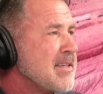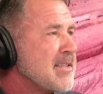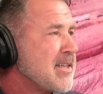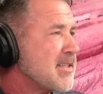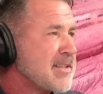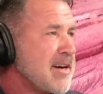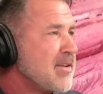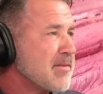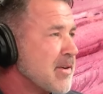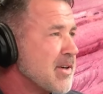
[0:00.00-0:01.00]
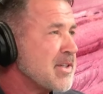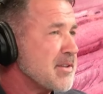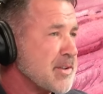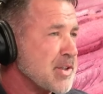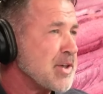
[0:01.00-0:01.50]
she's as
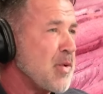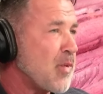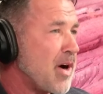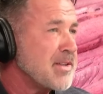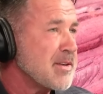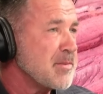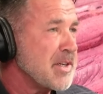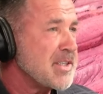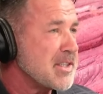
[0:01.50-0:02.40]
controversial as the show wants her to be.